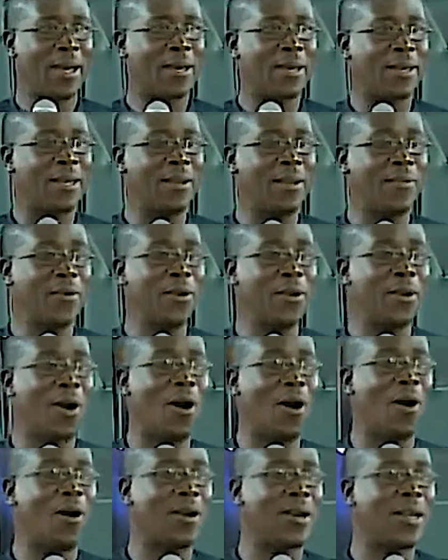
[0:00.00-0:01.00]
had given
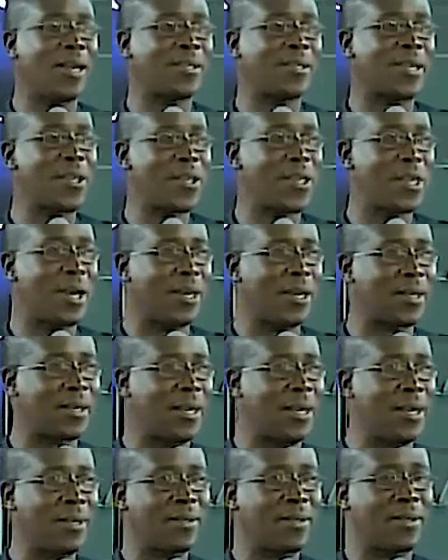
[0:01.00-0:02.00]
all the essential
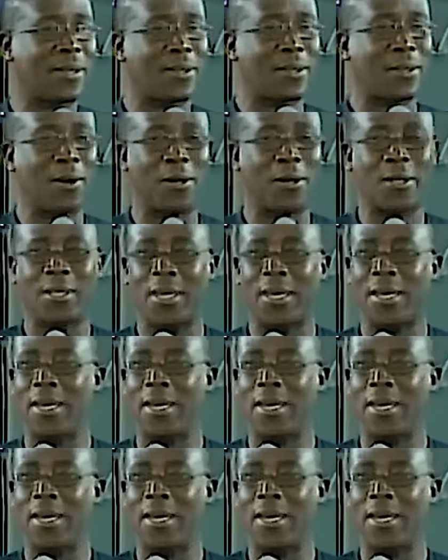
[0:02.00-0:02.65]
things he thought